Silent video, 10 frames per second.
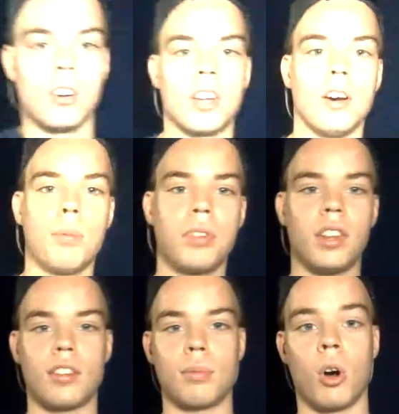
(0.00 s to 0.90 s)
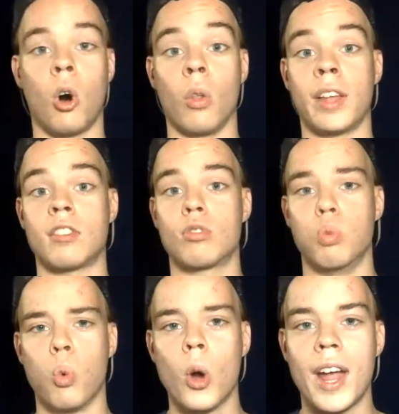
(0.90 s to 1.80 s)
Okay, hopefully that's
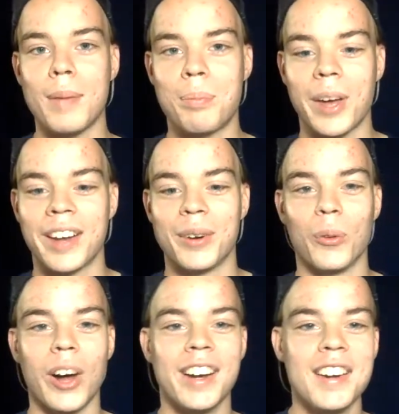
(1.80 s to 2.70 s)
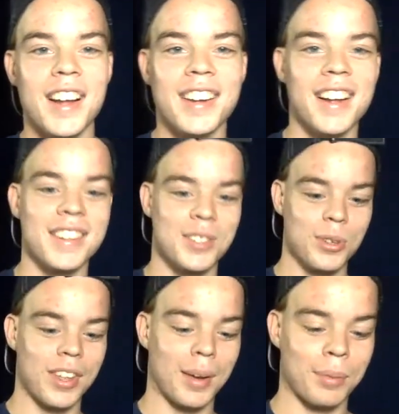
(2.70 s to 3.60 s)
way better. Why did I not
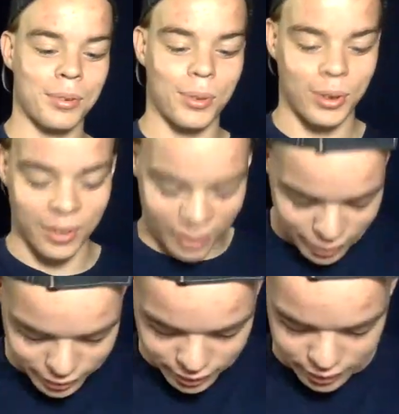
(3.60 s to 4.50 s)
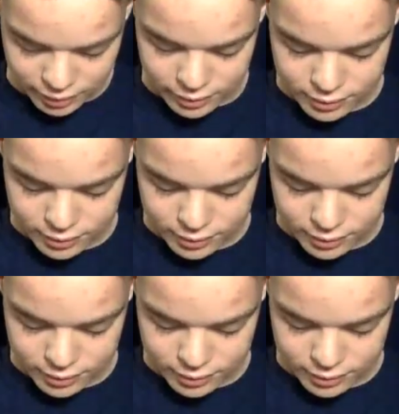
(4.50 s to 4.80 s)
do that before? Okay.